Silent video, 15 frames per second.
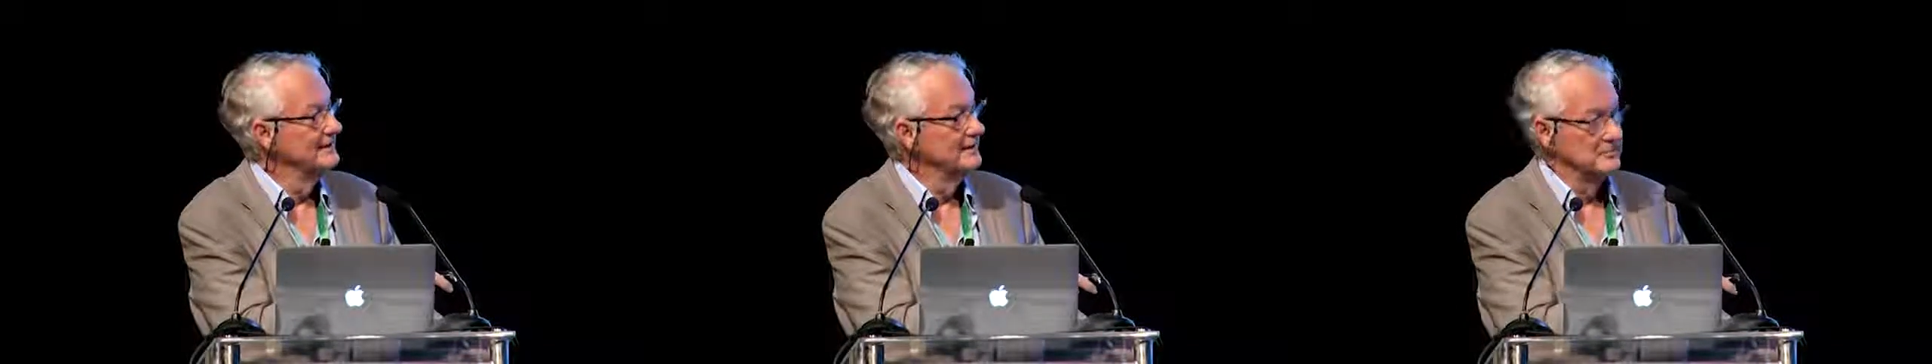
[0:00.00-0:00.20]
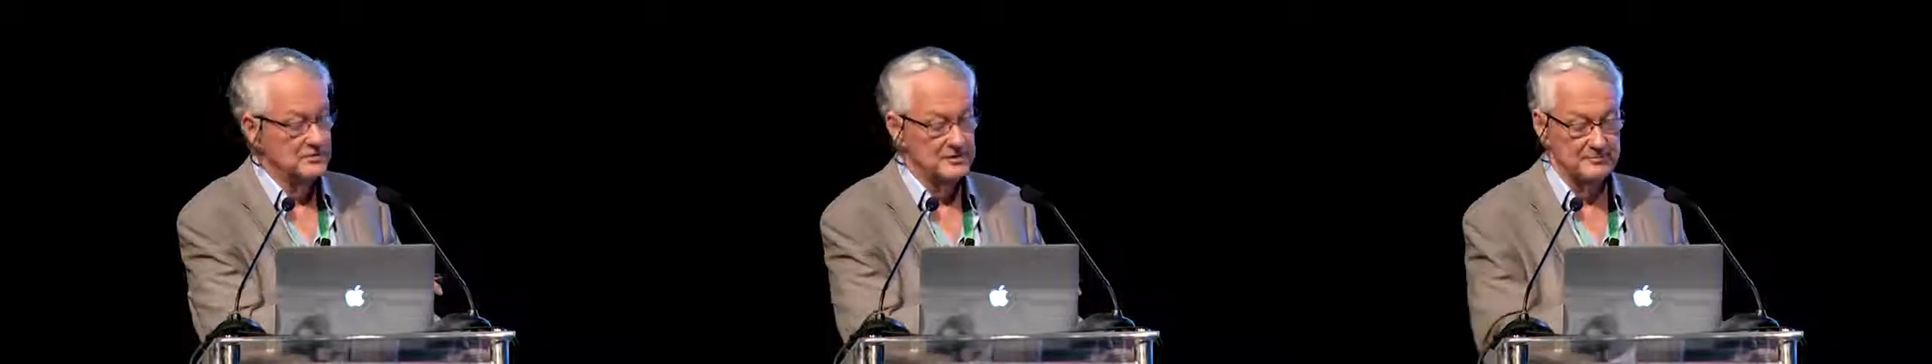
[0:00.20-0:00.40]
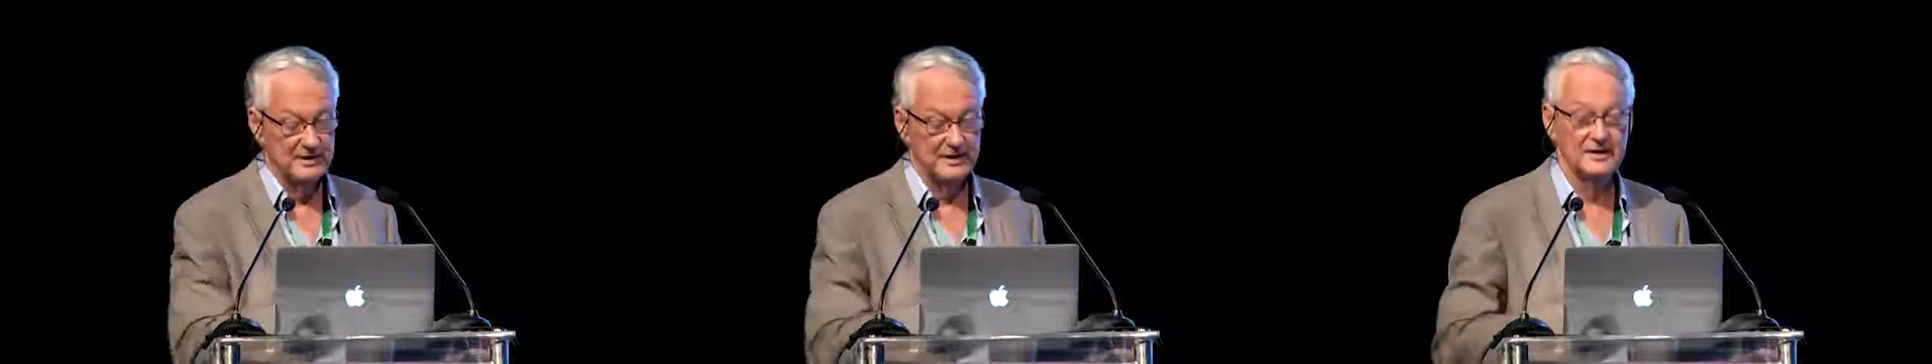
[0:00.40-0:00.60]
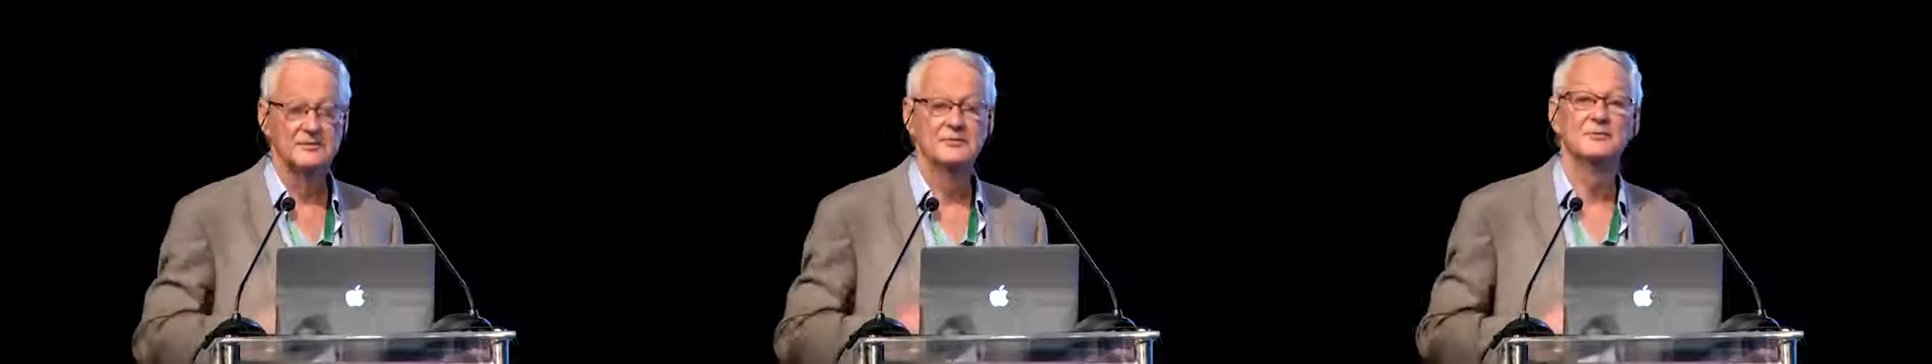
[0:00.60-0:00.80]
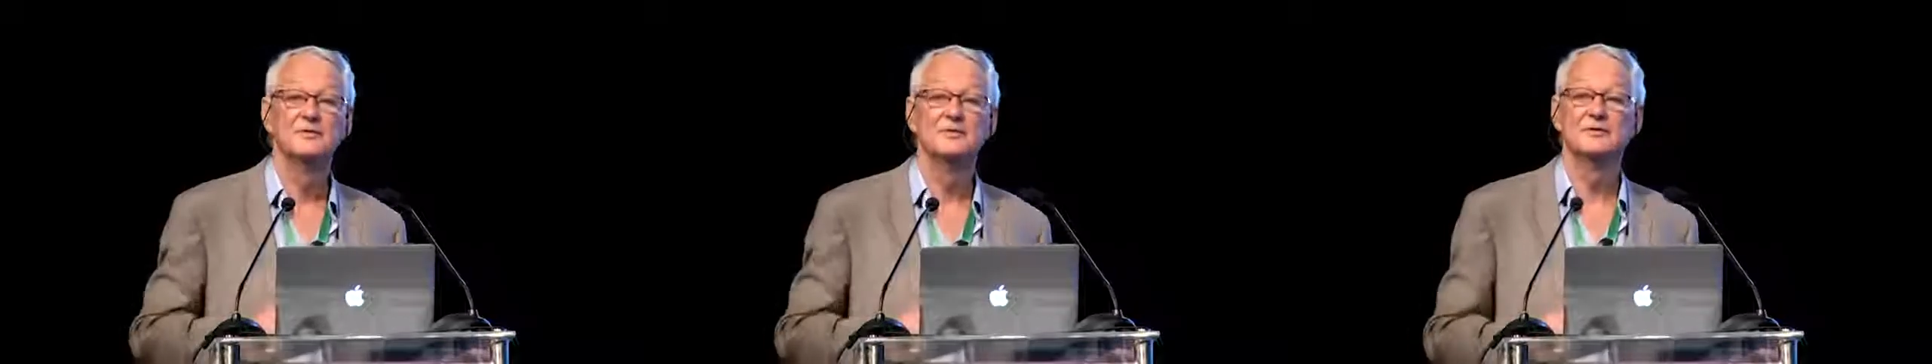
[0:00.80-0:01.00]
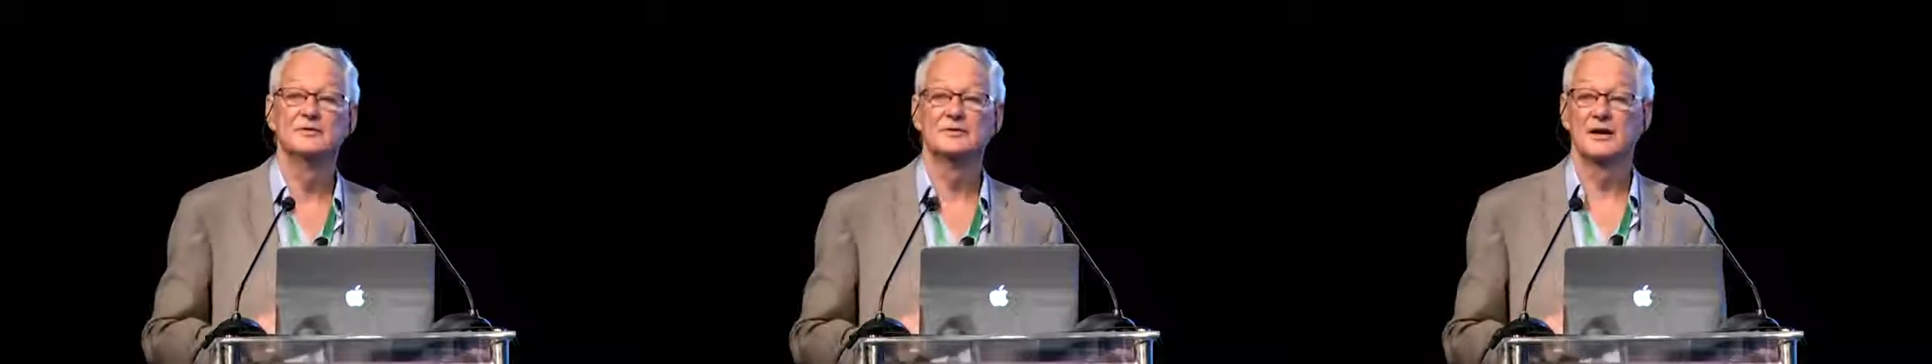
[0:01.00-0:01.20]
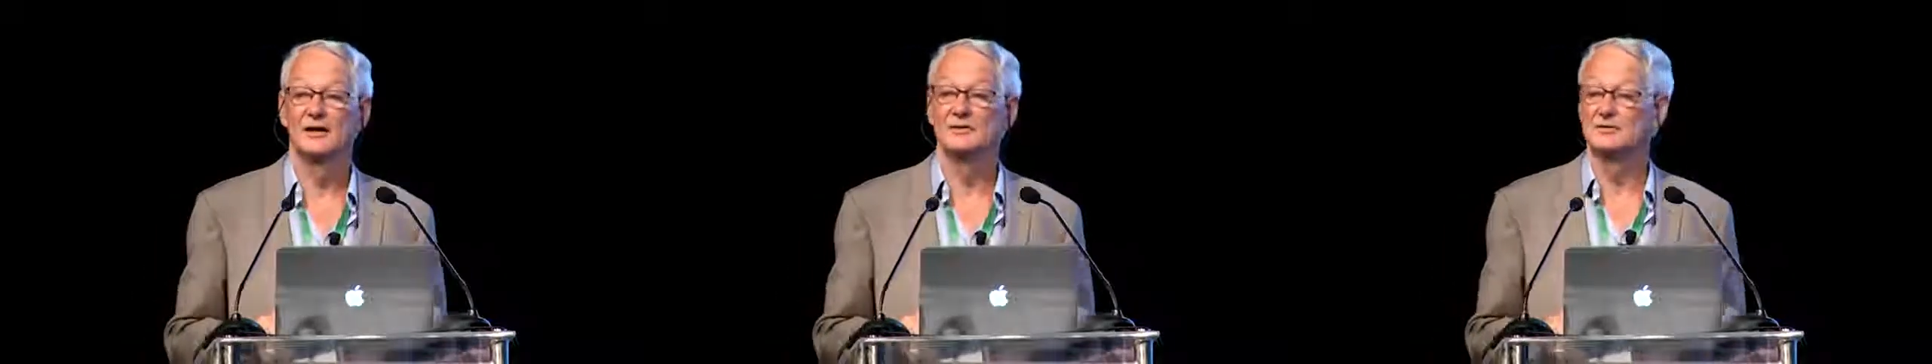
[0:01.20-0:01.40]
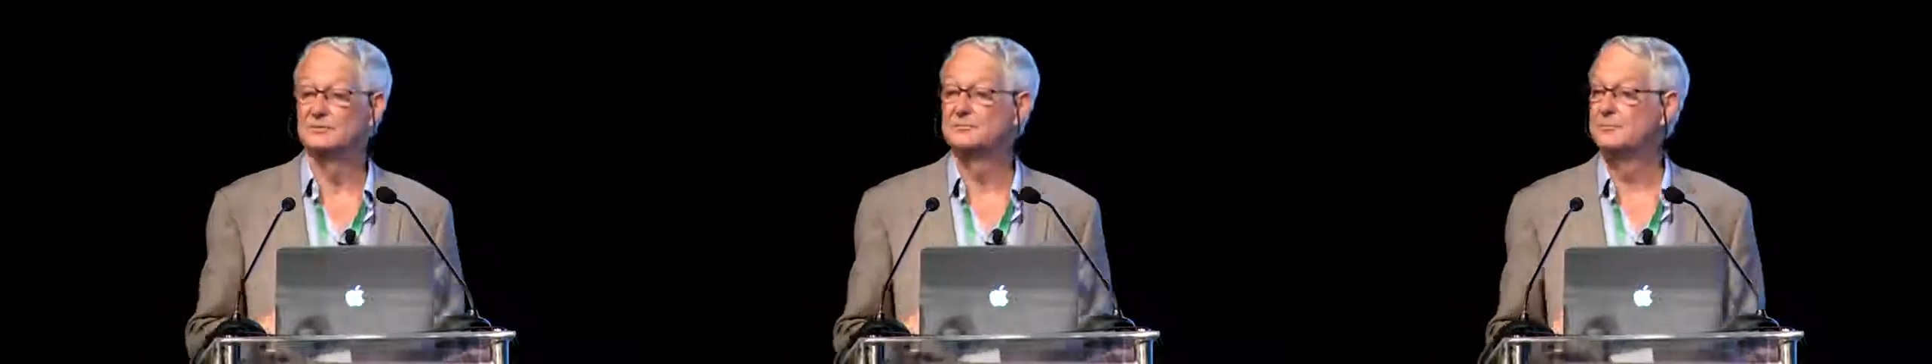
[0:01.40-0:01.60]
that we made with this
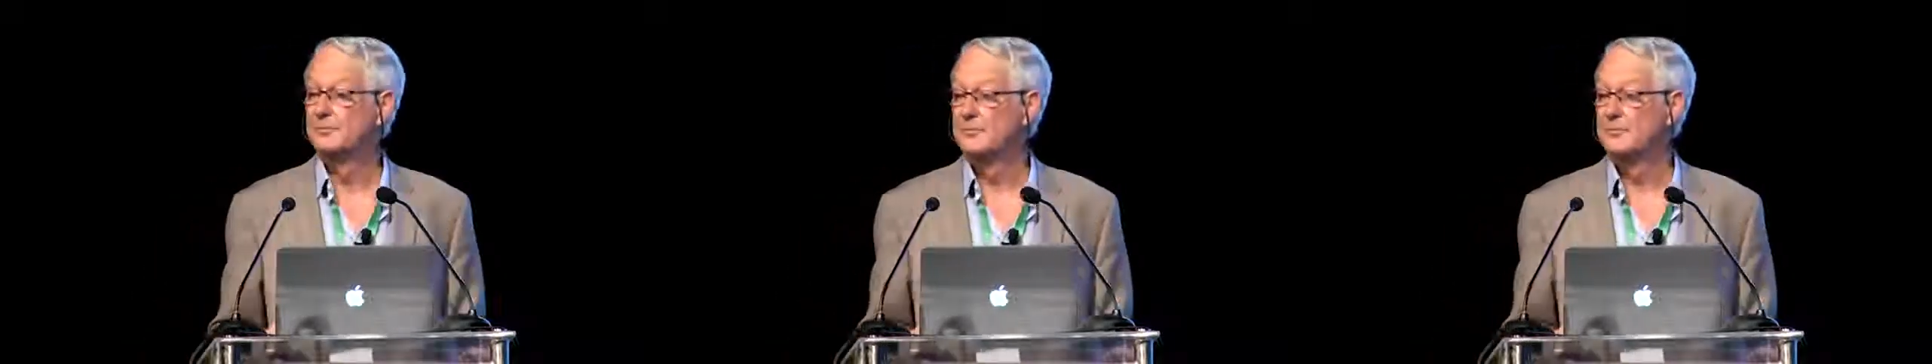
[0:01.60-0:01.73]
gadget.